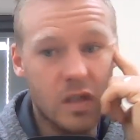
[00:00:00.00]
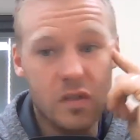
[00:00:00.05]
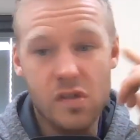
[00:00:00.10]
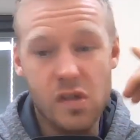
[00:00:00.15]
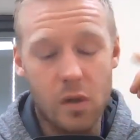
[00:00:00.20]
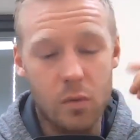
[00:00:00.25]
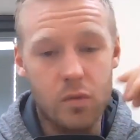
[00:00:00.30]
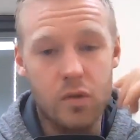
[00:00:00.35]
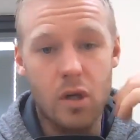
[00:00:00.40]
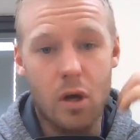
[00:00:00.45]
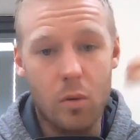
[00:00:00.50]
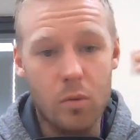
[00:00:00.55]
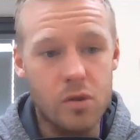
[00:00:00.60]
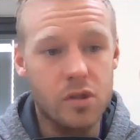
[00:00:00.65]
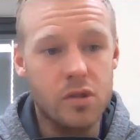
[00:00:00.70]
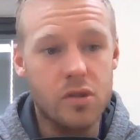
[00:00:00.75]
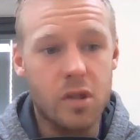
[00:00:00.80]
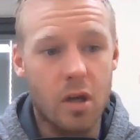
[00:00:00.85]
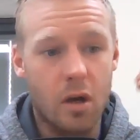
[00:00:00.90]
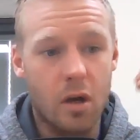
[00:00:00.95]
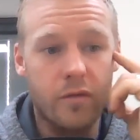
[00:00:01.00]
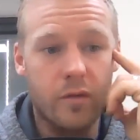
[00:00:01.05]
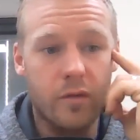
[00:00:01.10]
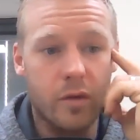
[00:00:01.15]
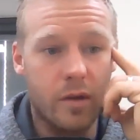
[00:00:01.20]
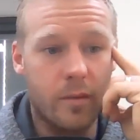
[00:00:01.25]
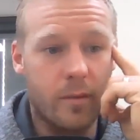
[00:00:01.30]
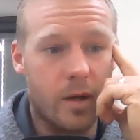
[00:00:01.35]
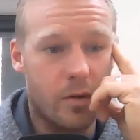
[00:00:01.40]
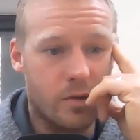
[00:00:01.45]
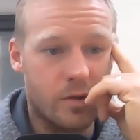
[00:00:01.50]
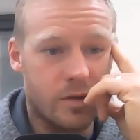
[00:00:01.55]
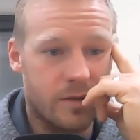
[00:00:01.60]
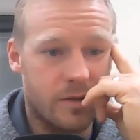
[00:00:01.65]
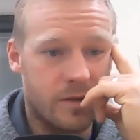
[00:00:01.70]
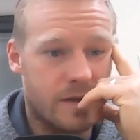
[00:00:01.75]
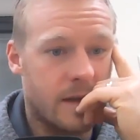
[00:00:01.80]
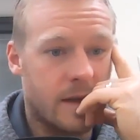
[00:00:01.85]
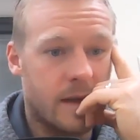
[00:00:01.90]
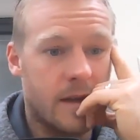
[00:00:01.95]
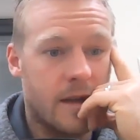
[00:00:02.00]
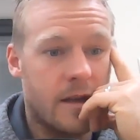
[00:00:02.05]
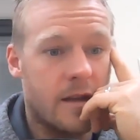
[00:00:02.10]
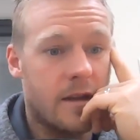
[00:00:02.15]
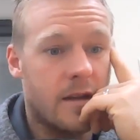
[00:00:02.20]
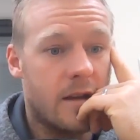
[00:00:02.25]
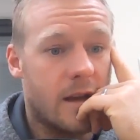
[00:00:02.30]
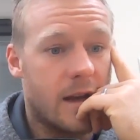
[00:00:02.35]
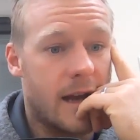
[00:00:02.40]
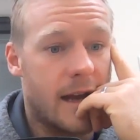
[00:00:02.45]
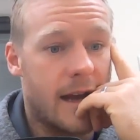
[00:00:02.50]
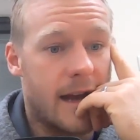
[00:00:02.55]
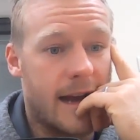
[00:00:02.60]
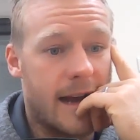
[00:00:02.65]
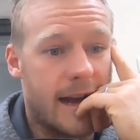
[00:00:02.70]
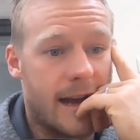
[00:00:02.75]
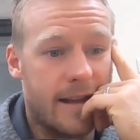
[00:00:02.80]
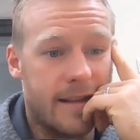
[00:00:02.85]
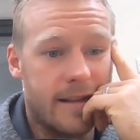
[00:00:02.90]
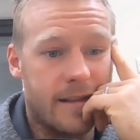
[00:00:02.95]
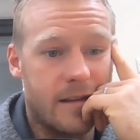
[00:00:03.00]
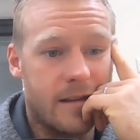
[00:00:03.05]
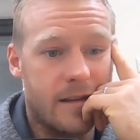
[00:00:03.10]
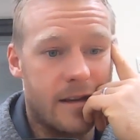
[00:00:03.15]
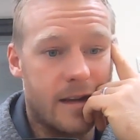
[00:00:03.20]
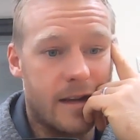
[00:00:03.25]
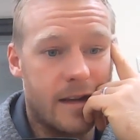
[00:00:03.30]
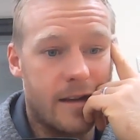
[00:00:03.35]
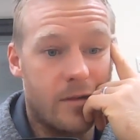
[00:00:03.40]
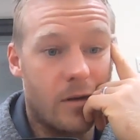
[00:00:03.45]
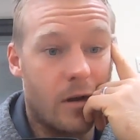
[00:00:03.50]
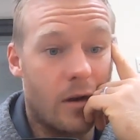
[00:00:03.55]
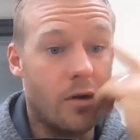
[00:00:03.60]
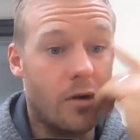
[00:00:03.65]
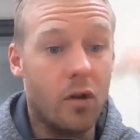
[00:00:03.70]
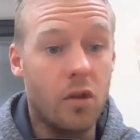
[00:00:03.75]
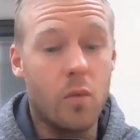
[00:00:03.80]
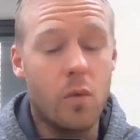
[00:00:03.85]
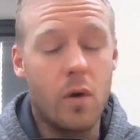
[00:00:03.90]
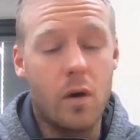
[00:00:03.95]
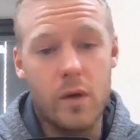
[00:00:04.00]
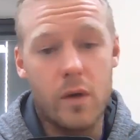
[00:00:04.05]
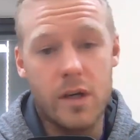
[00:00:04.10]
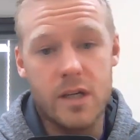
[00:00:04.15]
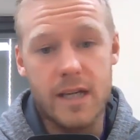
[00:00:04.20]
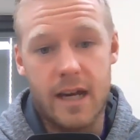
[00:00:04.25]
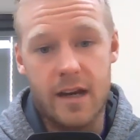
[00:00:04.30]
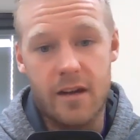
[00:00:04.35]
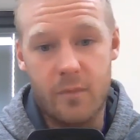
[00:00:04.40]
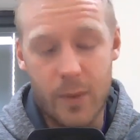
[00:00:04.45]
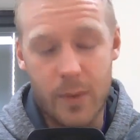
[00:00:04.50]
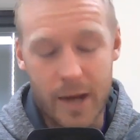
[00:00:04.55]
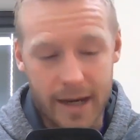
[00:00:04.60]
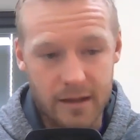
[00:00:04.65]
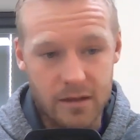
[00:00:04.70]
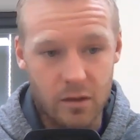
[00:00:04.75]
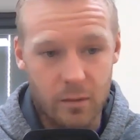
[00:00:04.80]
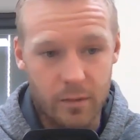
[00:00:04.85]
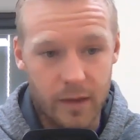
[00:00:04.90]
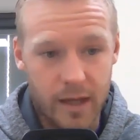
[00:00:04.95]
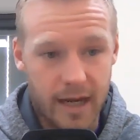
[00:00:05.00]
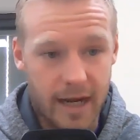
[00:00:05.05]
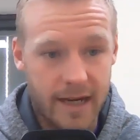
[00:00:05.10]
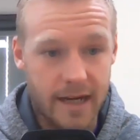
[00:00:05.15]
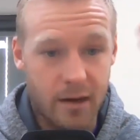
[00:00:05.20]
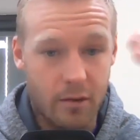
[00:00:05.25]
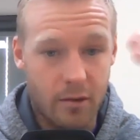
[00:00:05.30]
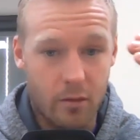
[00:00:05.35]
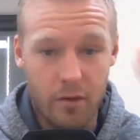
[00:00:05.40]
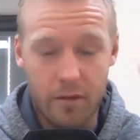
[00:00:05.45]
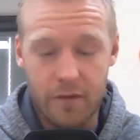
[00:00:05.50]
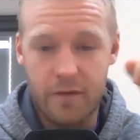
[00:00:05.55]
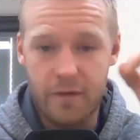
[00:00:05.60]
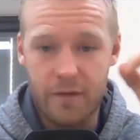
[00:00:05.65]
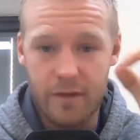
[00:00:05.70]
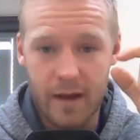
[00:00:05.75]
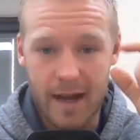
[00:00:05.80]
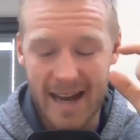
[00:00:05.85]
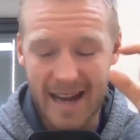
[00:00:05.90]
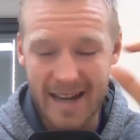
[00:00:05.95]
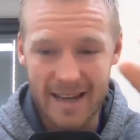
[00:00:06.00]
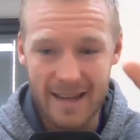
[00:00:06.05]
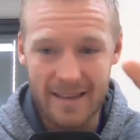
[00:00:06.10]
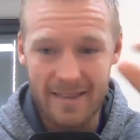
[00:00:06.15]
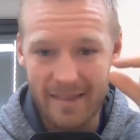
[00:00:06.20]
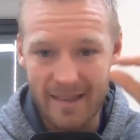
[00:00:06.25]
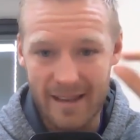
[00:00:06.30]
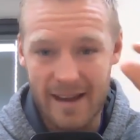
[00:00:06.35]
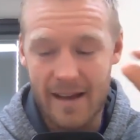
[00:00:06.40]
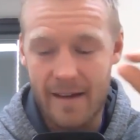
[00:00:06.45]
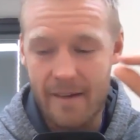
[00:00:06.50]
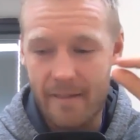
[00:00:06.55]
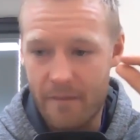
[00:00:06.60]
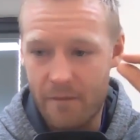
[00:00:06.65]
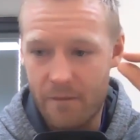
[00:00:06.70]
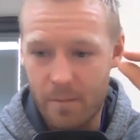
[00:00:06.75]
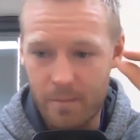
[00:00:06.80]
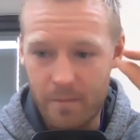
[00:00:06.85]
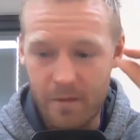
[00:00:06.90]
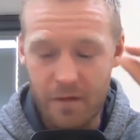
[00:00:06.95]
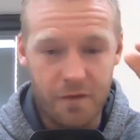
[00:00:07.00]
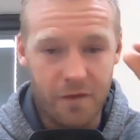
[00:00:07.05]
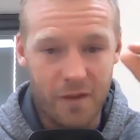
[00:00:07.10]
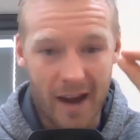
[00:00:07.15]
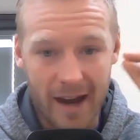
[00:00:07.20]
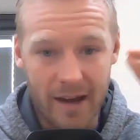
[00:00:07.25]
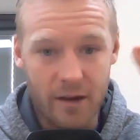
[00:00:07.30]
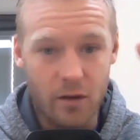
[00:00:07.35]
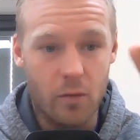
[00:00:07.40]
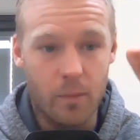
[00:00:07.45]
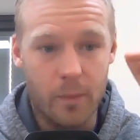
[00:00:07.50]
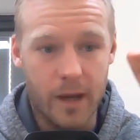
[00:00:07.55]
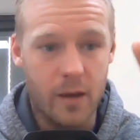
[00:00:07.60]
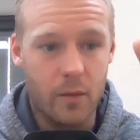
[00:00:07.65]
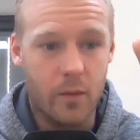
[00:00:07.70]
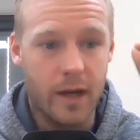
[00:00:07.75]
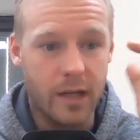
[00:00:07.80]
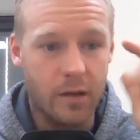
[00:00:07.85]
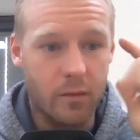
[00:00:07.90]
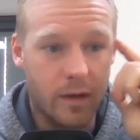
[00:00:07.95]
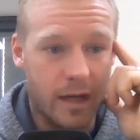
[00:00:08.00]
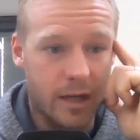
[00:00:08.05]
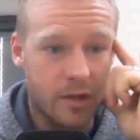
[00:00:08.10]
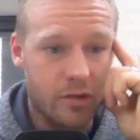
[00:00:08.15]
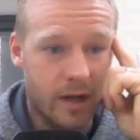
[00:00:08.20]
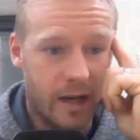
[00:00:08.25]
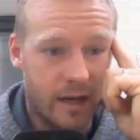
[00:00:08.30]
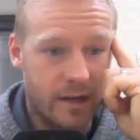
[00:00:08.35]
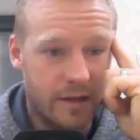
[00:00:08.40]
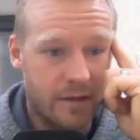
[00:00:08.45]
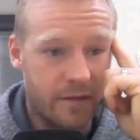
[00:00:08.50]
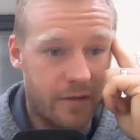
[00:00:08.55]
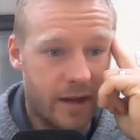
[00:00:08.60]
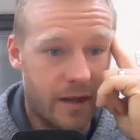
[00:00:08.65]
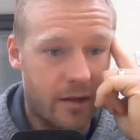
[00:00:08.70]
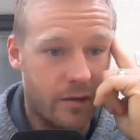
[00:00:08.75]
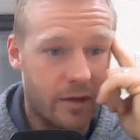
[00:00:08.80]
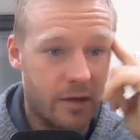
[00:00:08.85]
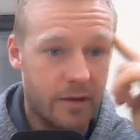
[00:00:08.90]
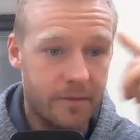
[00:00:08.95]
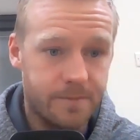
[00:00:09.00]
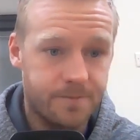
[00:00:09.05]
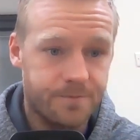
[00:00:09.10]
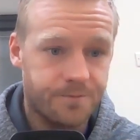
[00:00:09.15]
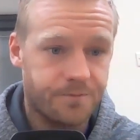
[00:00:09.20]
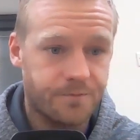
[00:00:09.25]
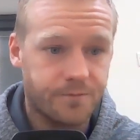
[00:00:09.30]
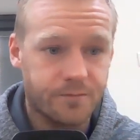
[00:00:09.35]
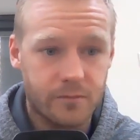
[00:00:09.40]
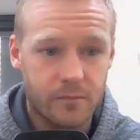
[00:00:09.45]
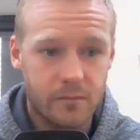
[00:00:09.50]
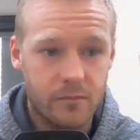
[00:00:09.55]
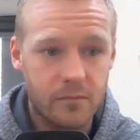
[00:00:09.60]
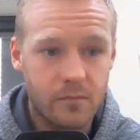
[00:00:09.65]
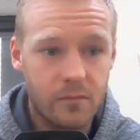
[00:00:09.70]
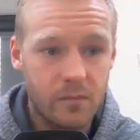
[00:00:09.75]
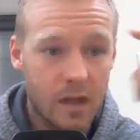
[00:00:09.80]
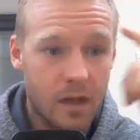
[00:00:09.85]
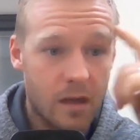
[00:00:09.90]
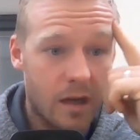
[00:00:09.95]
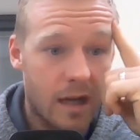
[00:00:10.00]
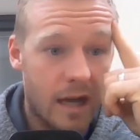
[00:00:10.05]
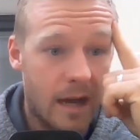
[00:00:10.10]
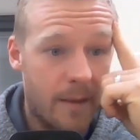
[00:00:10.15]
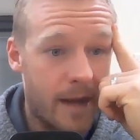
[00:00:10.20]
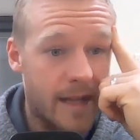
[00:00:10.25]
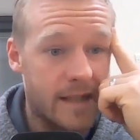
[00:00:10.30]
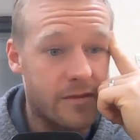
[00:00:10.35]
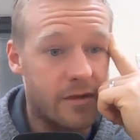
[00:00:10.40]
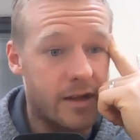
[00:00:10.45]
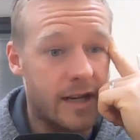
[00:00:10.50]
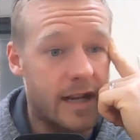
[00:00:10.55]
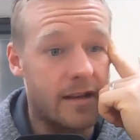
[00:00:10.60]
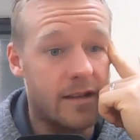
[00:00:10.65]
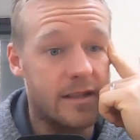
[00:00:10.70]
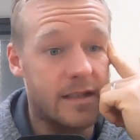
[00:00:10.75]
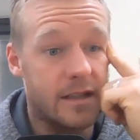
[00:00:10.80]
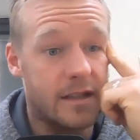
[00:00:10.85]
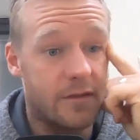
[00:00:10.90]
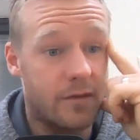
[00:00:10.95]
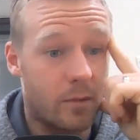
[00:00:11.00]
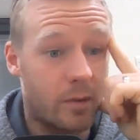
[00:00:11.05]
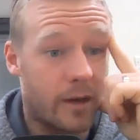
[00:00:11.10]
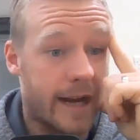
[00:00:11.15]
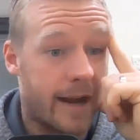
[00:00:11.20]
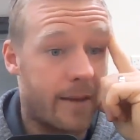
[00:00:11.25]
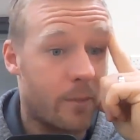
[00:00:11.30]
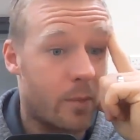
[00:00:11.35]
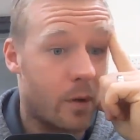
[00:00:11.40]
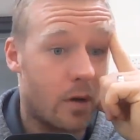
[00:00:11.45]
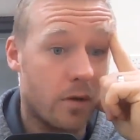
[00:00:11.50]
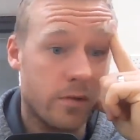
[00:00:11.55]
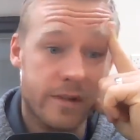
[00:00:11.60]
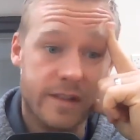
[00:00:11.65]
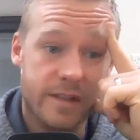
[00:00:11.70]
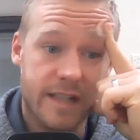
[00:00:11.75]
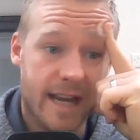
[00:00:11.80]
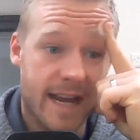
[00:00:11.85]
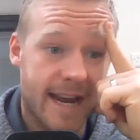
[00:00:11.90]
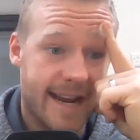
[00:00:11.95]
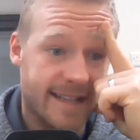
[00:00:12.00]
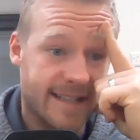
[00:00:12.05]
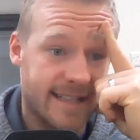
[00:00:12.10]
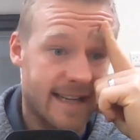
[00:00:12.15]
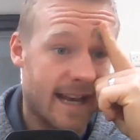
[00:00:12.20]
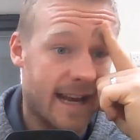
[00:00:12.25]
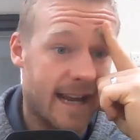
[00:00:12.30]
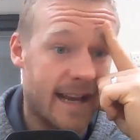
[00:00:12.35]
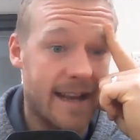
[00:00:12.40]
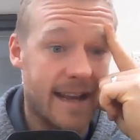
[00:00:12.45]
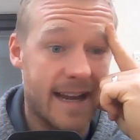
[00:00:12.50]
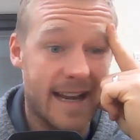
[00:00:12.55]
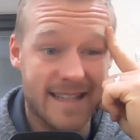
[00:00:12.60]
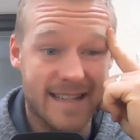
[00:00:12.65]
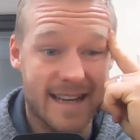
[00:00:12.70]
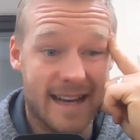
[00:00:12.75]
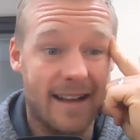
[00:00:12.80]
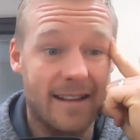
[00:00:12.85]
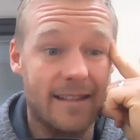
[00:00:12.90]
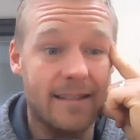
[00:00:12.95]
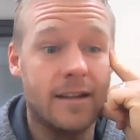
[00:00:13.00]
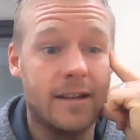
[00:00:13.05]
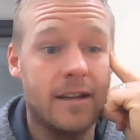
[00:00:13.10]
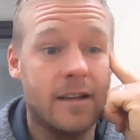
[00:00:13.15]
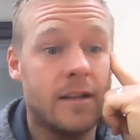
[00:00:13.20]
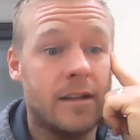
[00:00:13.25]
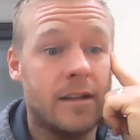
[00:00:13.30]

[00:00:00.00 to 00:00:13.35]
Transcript: So don't just go through the motions. And another one which kind of backs up the idea of adding that final bit where you are training to failure, meta-analysis from Campos et al.